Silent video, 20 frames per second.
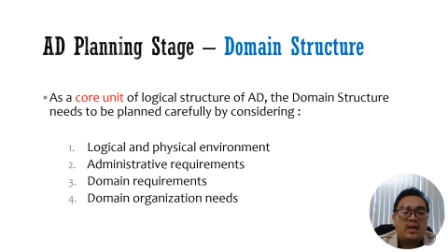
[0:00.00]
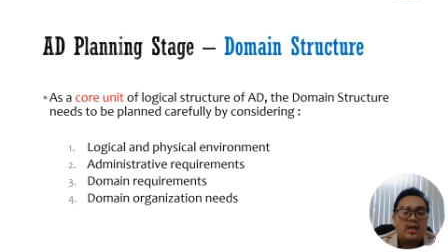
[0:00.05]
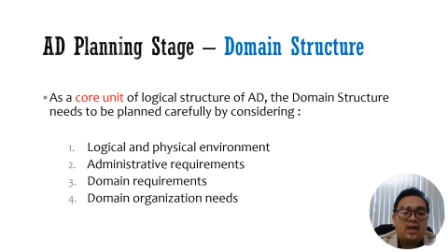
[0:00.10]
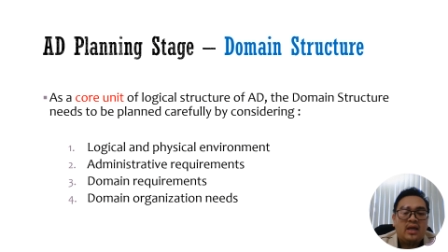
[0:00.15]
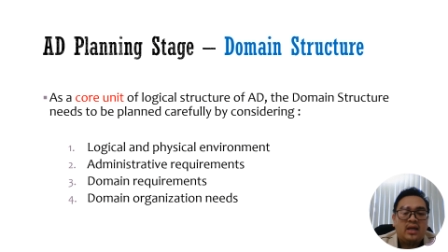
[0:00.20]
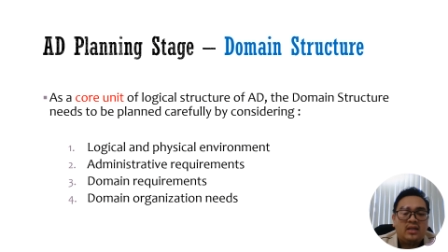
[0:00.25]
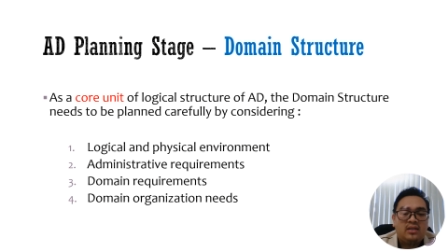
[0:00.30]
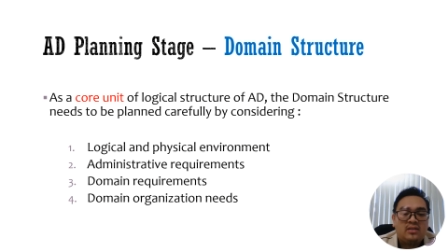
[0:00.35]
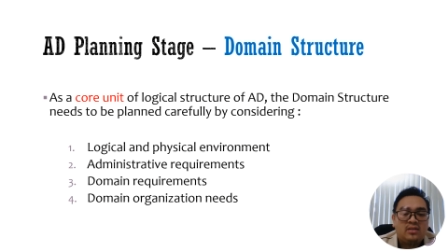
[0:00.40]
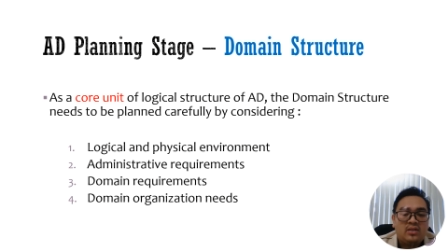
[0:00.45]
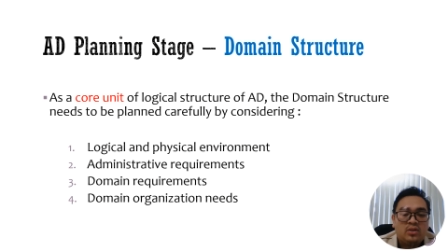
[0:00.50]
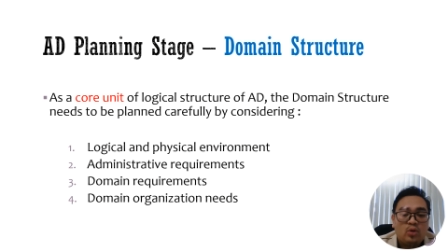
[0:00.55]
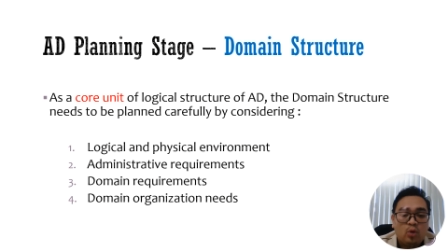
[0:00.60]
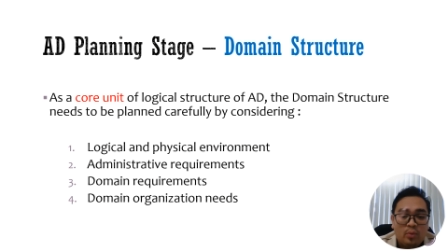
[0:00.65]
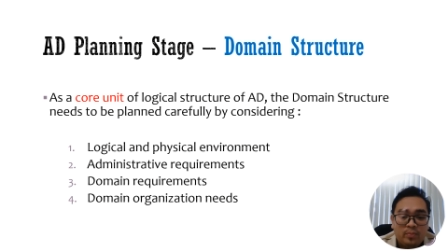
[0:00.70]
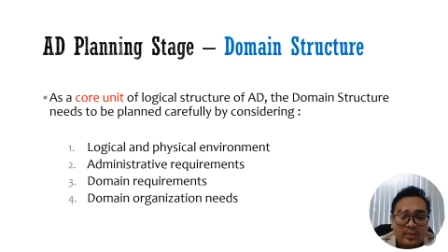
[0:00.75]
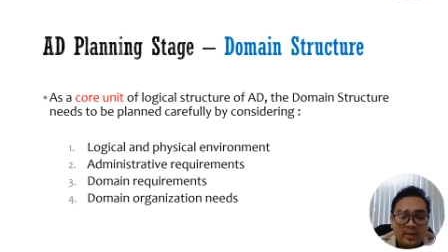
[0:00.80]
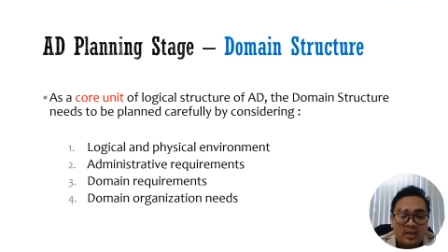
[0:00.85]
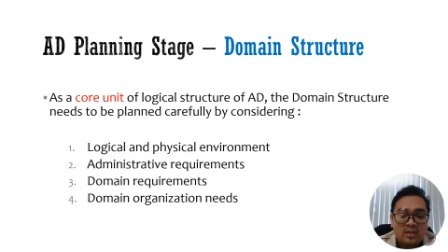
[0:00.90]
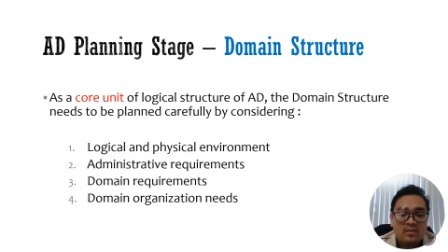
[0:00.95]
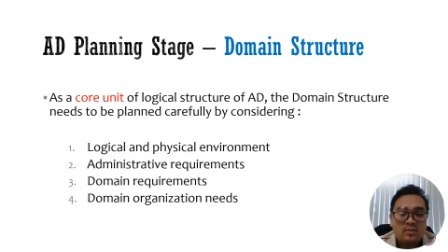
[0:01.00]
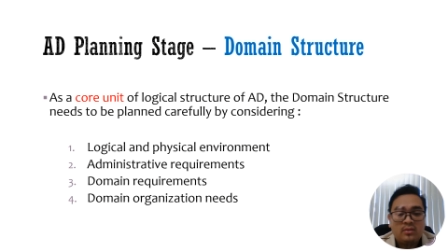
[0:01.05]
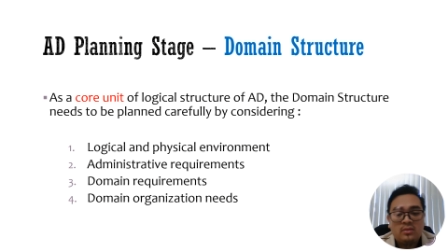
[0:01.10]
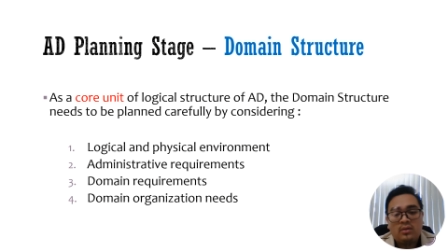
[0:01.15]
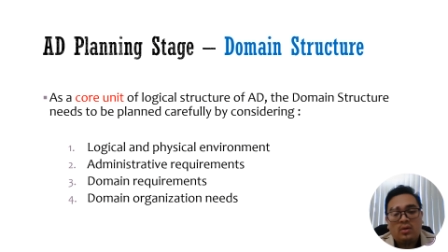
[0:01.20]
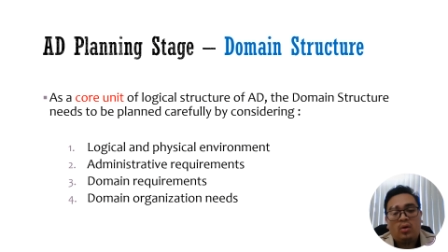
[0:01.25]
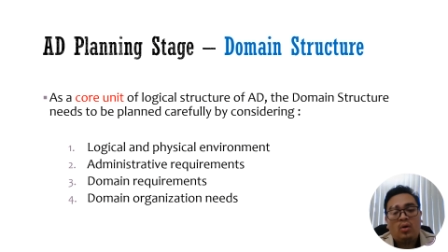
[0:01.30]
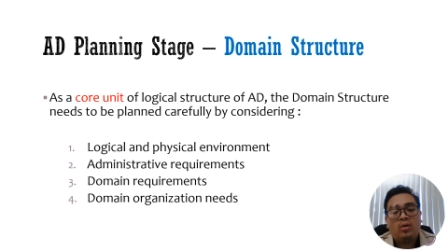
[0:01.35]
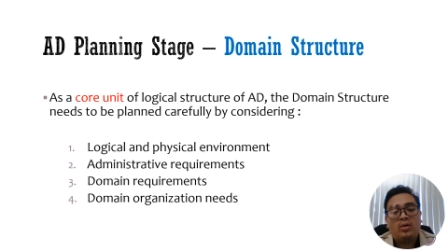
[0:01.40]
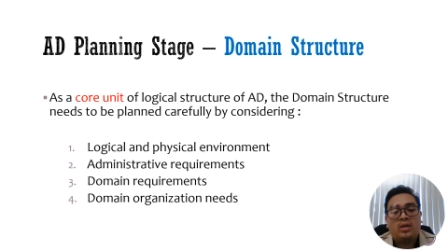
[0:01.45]
and domain
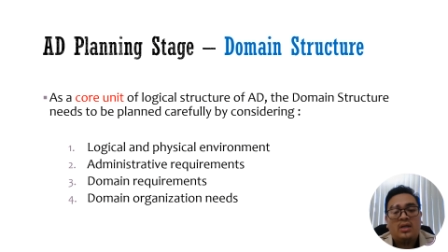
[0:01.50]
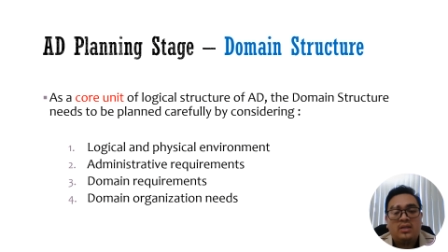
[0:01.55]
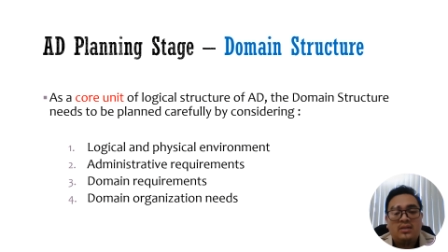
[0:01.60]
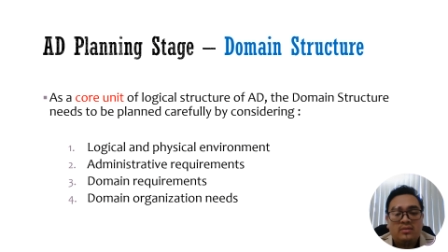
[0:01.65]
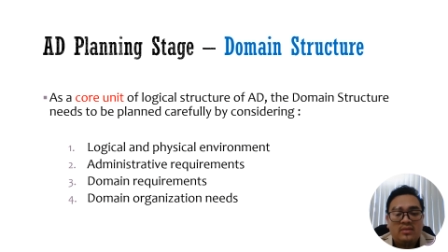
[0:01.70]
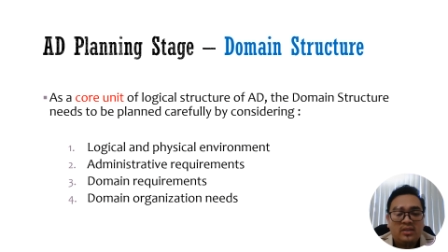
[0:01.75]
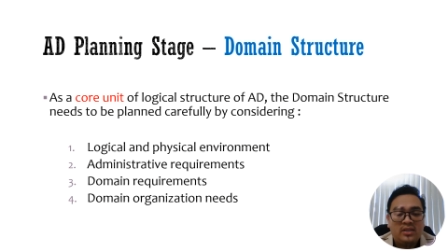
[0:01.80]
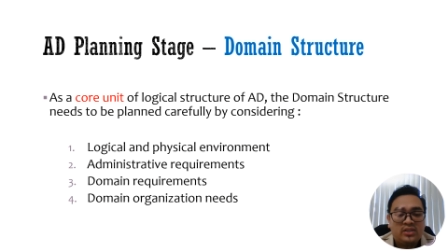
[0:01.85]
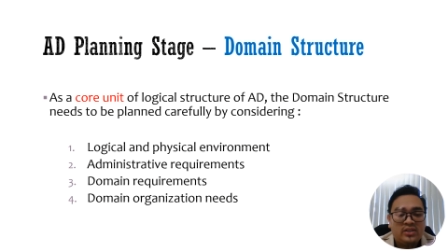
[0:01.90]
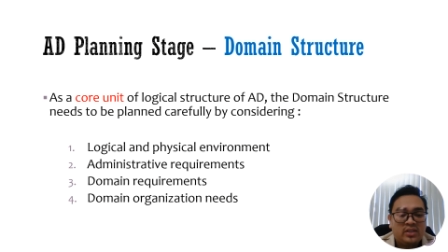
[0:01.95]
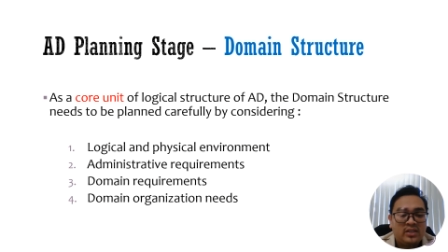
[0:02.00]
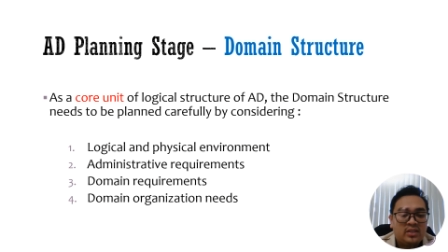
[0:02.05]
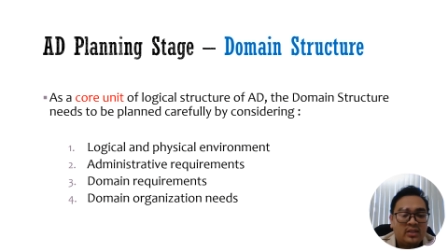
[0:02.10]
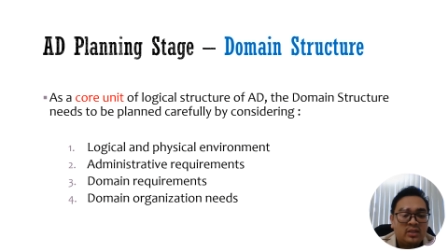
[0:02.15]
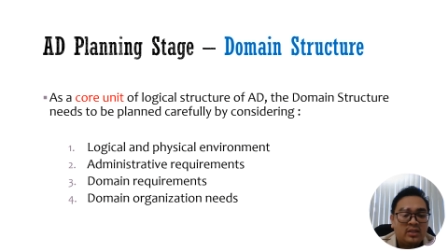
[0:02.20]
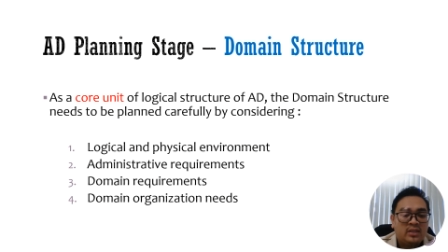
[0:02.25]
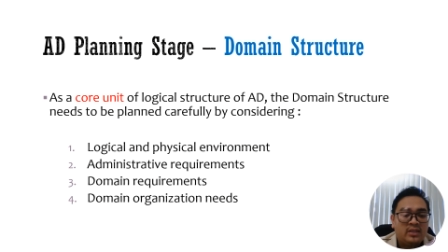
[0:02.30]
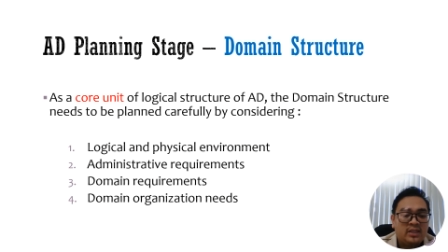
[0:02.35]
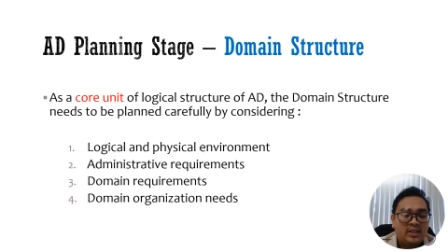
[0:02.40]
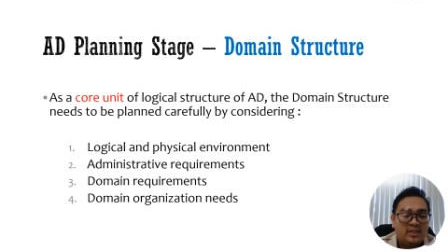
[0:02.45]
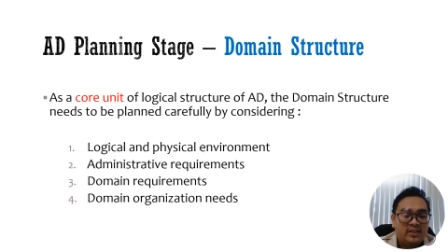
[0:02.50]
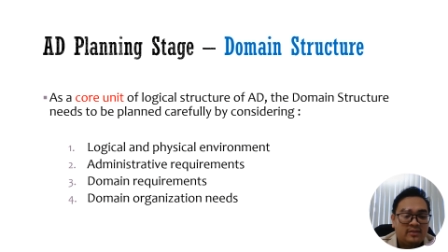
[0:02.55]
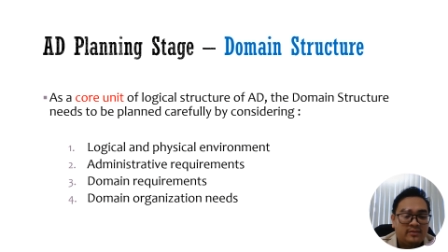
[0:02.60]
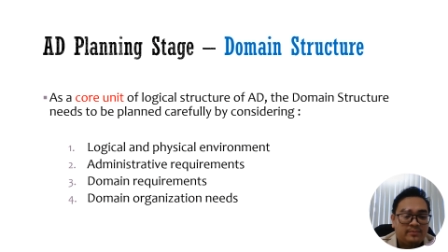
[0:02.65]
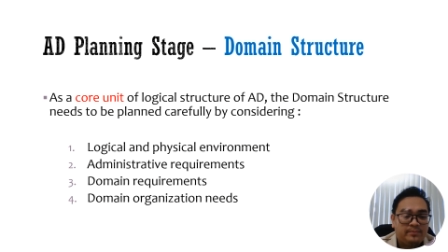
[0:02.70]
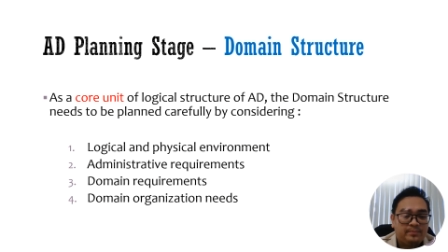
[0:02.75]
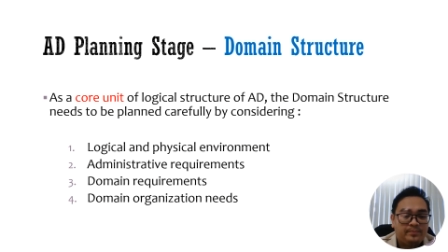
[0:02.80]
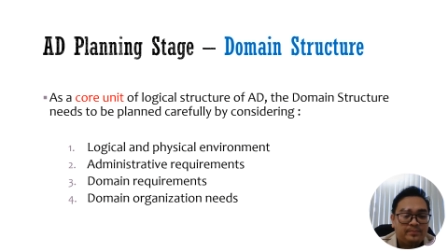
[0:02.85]
organization need.